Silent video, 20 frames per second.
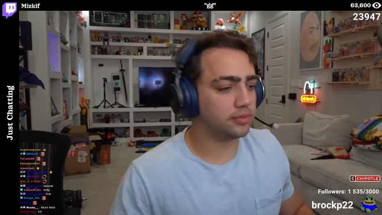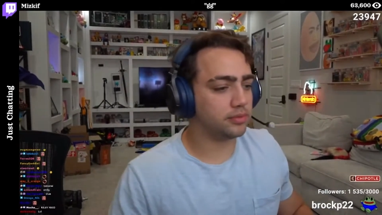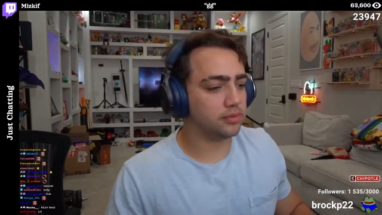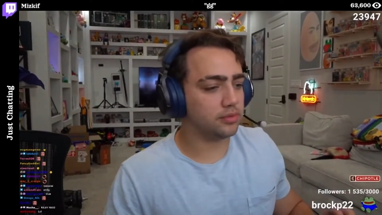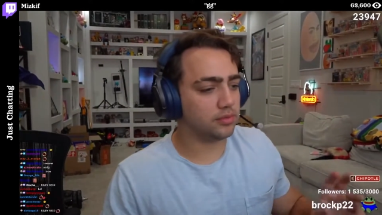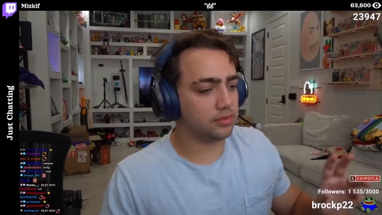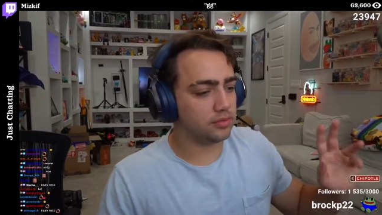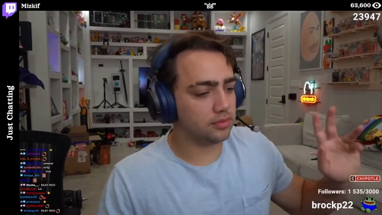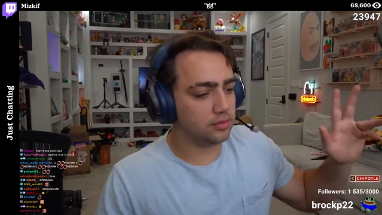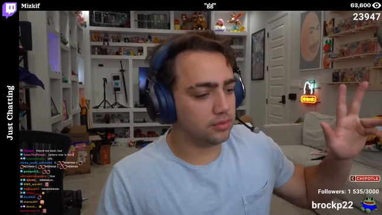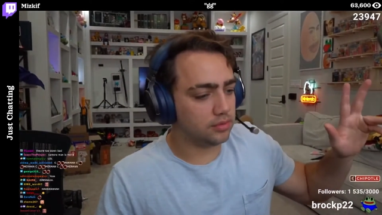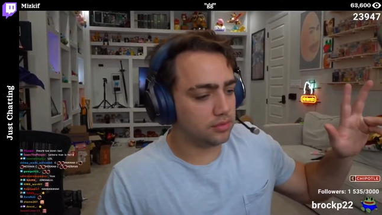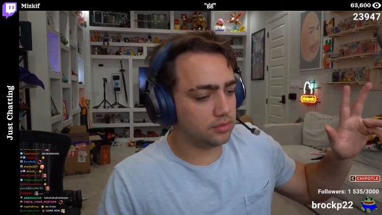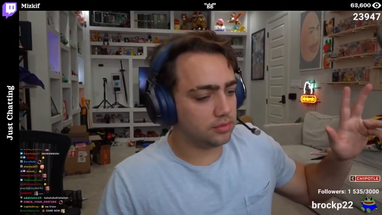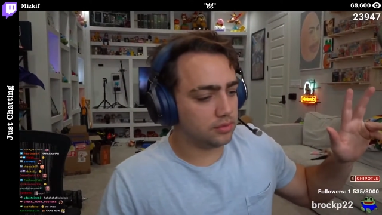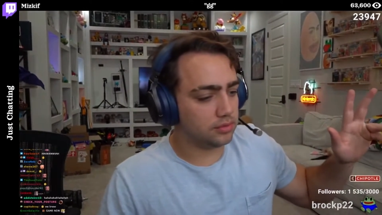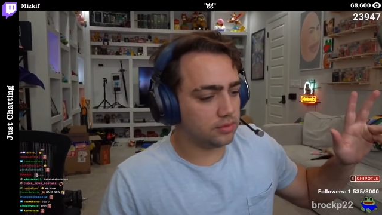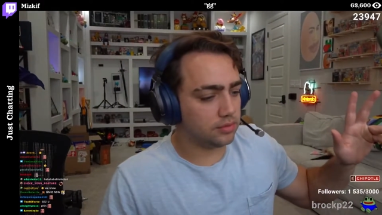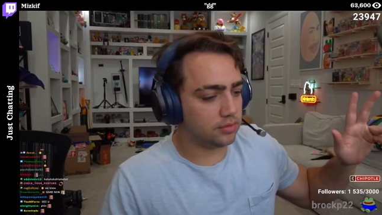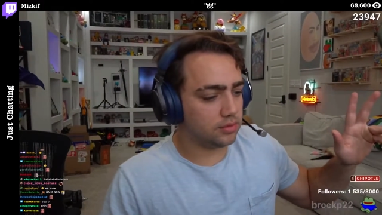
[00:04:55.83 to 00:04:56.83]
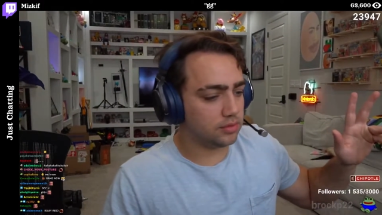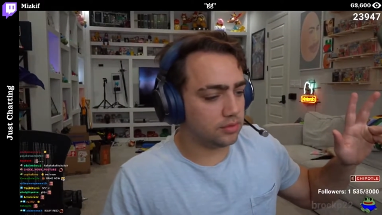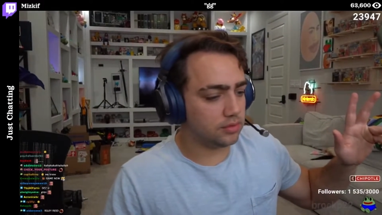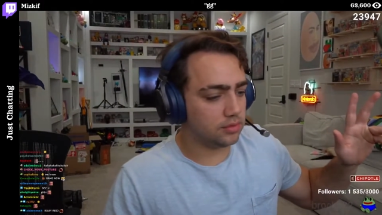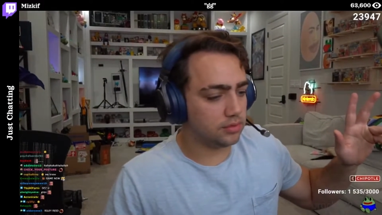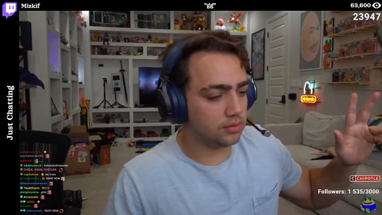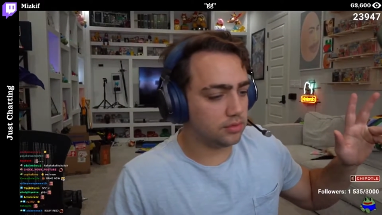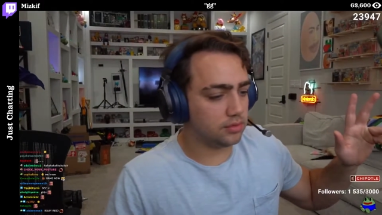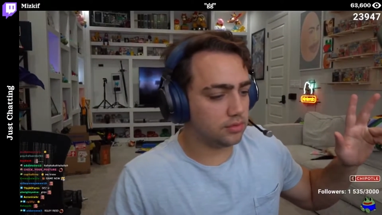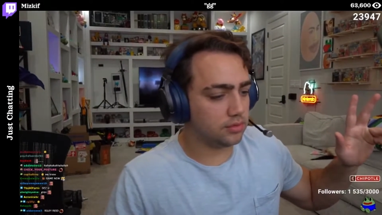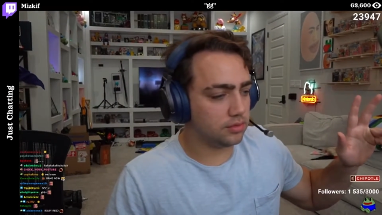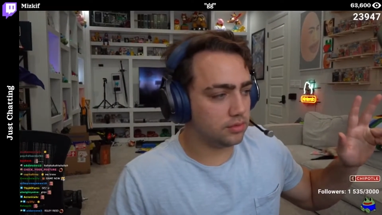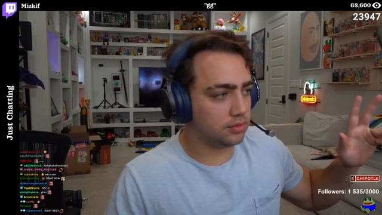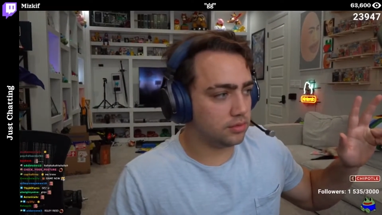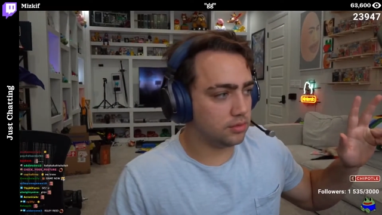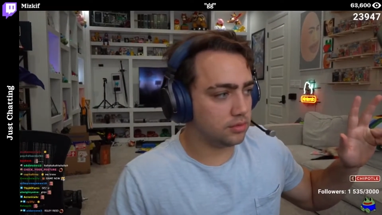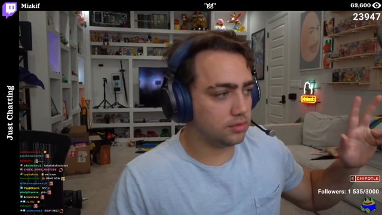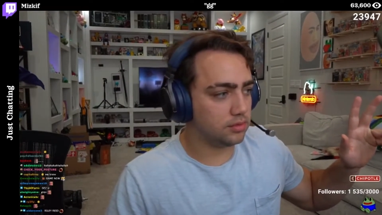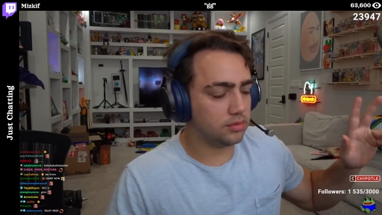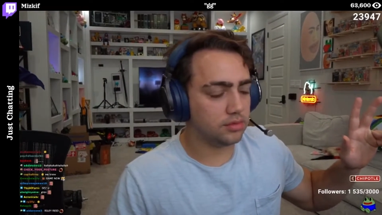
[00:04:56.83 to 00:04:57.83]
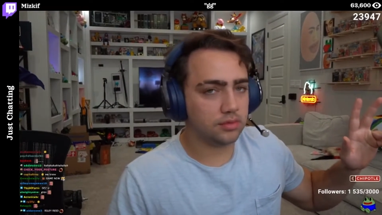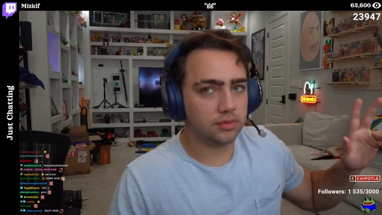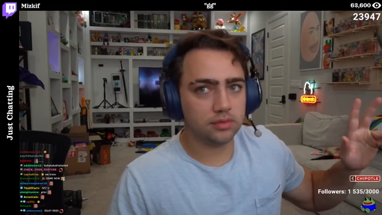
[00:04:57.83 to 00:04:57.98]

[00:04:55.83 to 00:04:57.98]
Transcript: (silence)